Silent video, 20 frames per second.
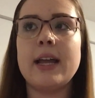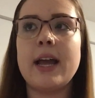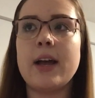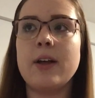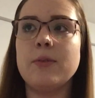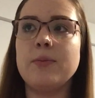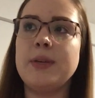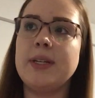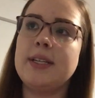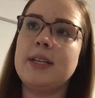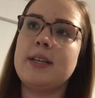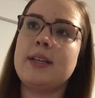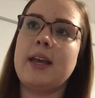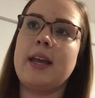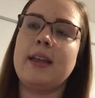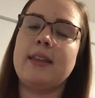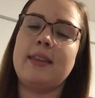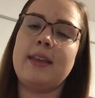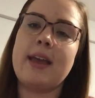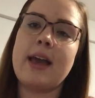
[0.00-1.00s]
helped me to
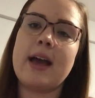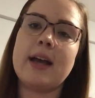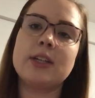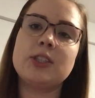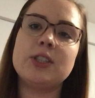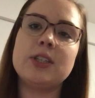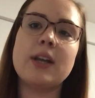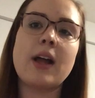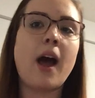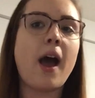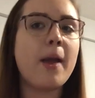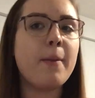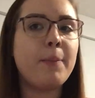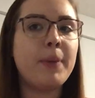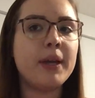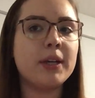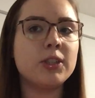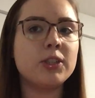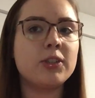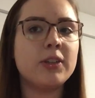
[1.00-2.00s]
take the action I
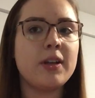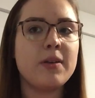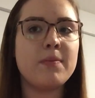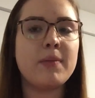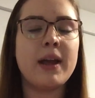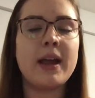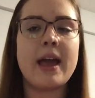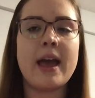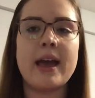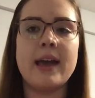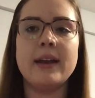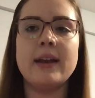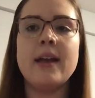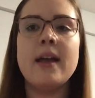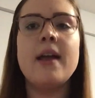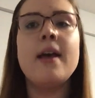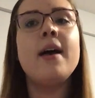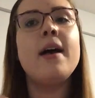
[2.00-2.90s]
pictured in my head